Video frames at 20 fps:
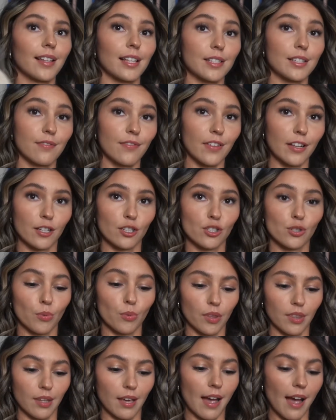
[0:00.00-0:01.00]
let's finish
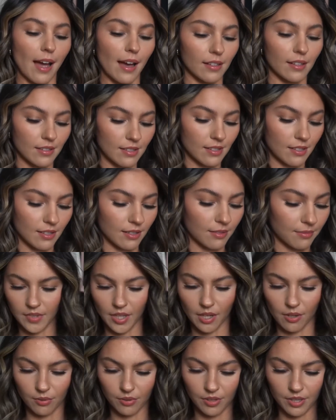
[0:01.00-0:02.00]
with the hats.
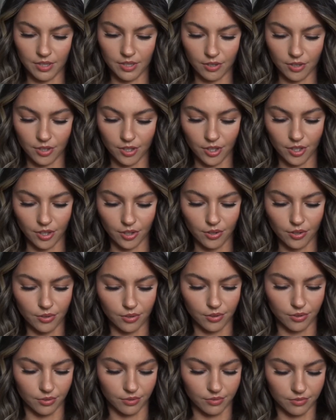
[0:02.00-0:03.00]
Oh, these are
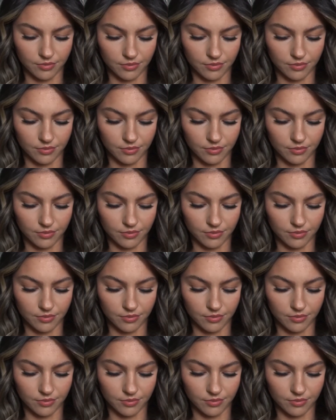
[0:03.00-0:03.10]
cute.